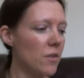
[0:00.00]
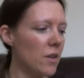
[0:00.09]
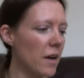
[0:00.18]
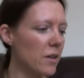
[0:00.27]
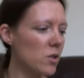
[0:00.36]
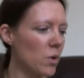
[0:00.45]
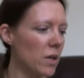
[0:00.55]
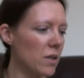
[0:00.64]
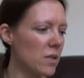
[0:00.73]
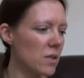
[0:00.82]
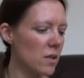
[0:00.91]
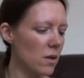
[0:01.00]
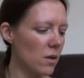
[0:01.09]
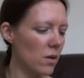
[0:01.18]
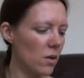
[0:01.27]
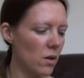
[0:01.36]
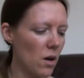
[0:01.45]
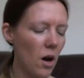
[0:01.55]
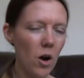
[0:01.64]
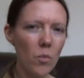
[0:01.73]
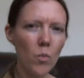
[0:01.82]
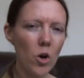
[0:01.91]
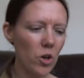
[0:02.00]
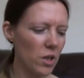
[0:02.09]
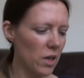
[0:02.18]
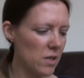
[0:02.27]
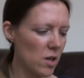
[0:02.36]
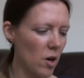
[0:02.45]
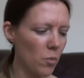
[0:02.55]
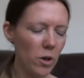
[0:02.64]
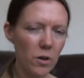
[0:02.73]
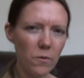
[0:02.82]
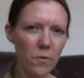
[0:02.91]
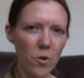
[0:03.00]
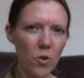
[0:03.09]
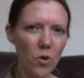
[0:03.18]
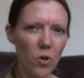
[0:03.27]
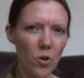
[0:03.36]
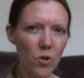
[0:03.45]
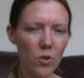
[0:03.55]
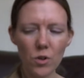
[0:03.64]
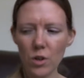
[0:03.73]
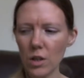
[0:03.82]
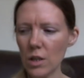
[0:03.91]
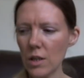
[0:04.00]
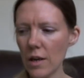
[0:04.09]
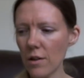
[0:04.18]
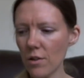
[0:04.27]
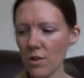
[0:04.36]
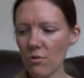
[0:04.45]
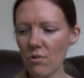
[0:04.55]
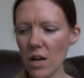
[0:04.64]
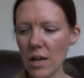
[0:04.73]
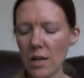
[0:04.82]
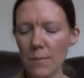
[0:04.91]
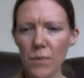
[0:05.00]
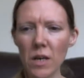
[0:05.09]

Next week's homework, the last homework for Year 3,